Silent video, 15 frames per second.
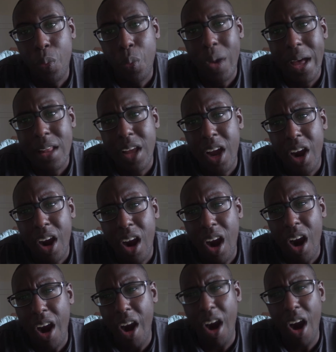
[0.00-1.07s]
well,
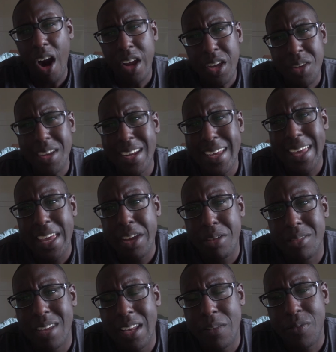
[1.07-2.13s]
are you gonna get
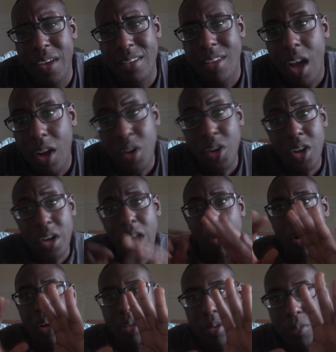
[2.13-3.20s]
your teeth fixed? Oh, no, no,
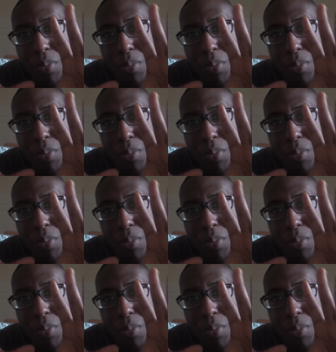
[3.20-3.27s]
no.